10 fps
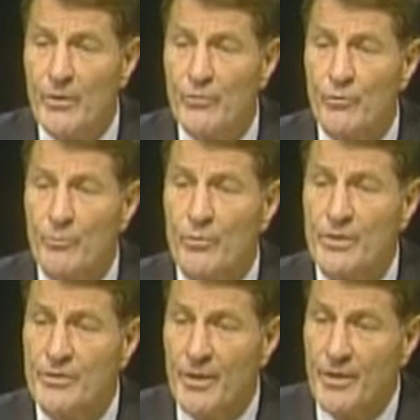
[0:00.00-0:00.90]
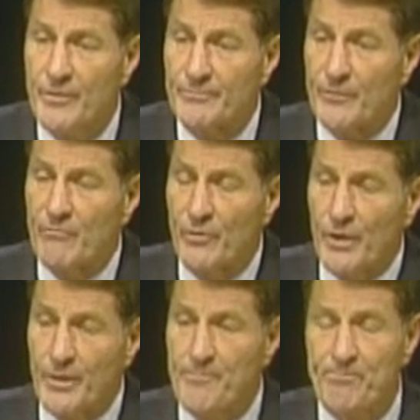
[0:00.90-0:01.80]
to appreciate
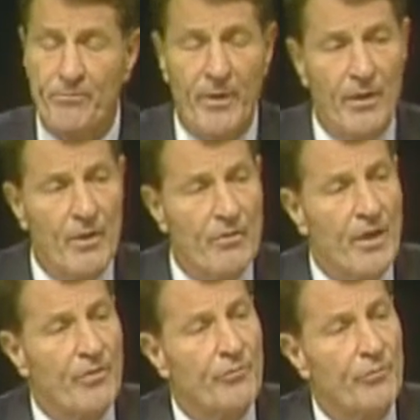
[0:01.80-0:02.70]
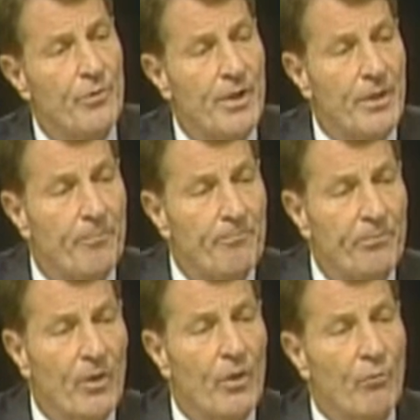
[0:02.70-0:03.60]
fully that through
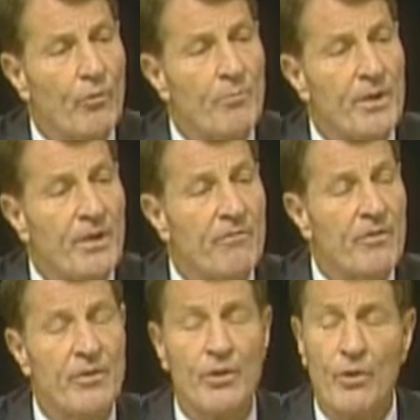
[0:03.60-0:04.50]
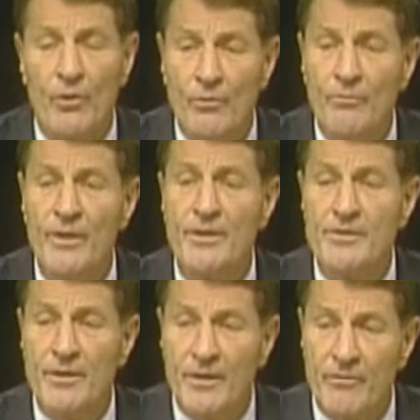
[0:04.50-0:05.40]
him would be given the only
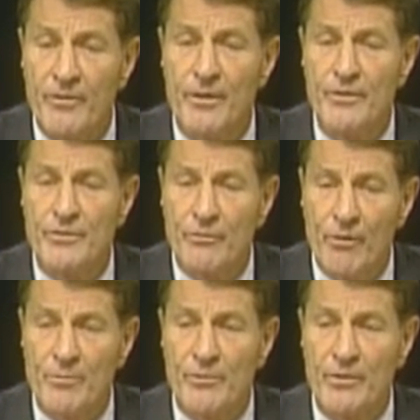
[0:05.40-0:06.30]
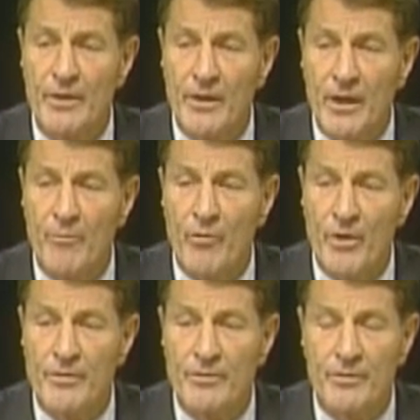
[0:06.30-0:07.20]
significant scriptural
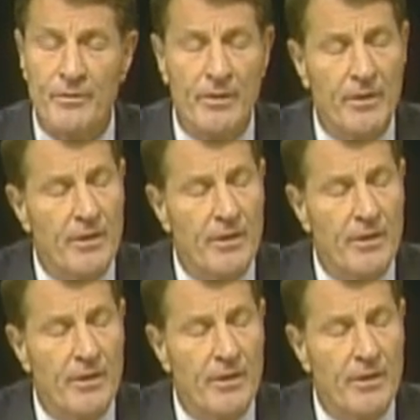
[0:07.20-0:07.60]
elaboration